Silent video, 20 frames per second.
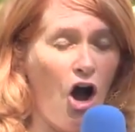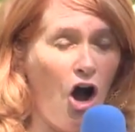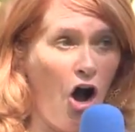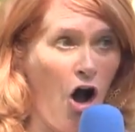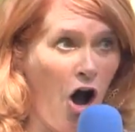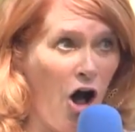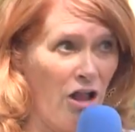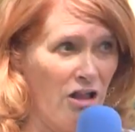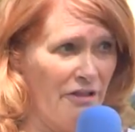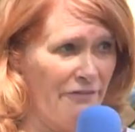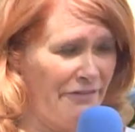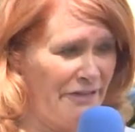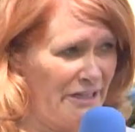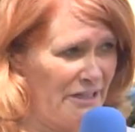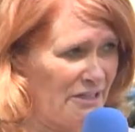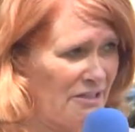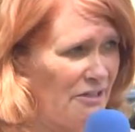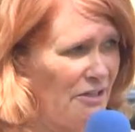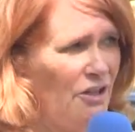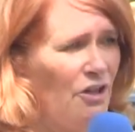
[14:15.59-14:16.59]
all of
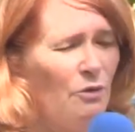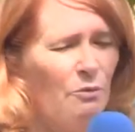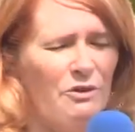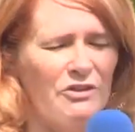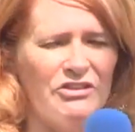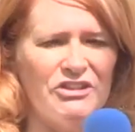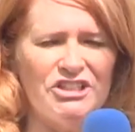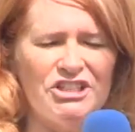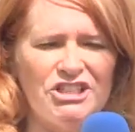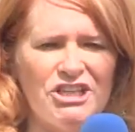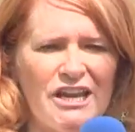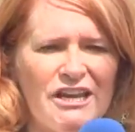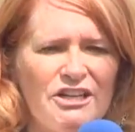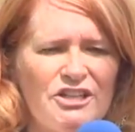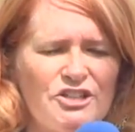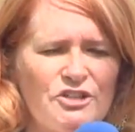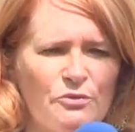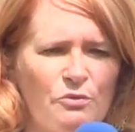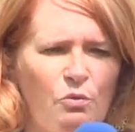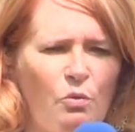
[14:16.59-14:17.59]
it, with the
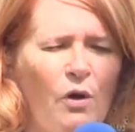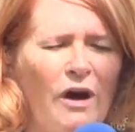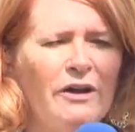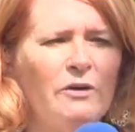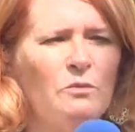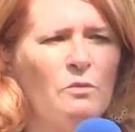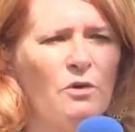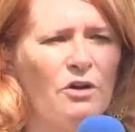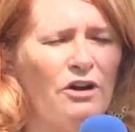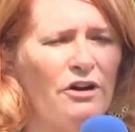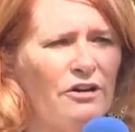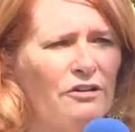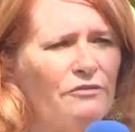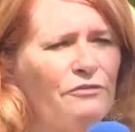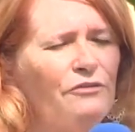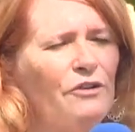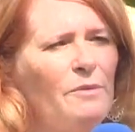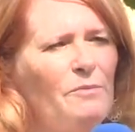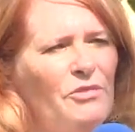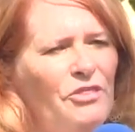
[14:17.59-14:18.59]
change of one word
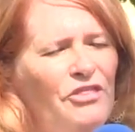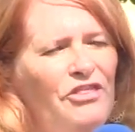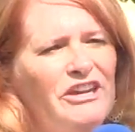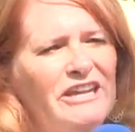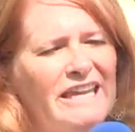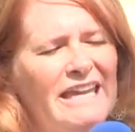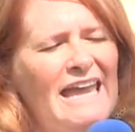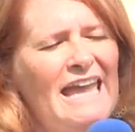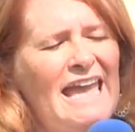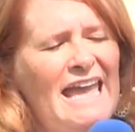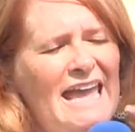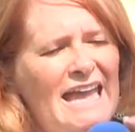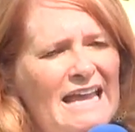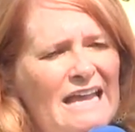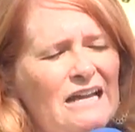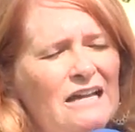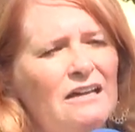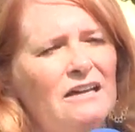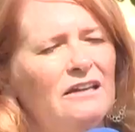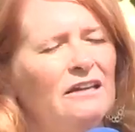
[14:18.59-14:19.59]
from the
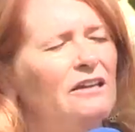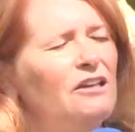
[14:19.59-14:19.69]
king